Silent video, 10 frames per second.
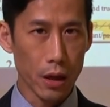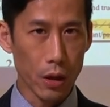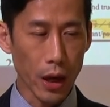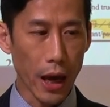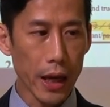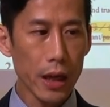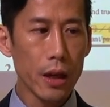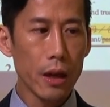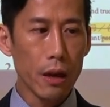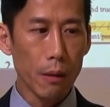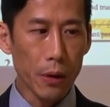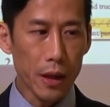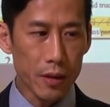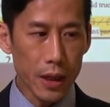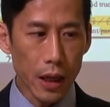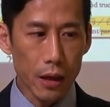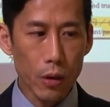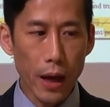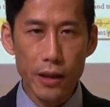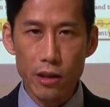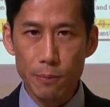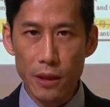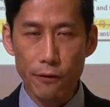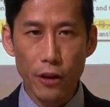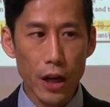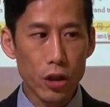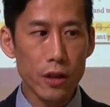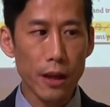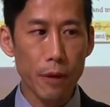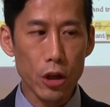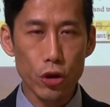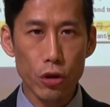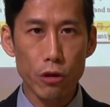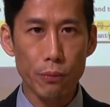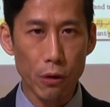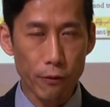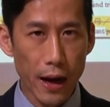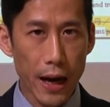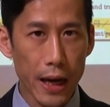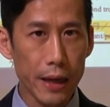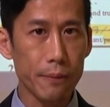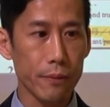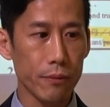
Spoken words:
Okay? Please take a look at these specifications and make sure you provide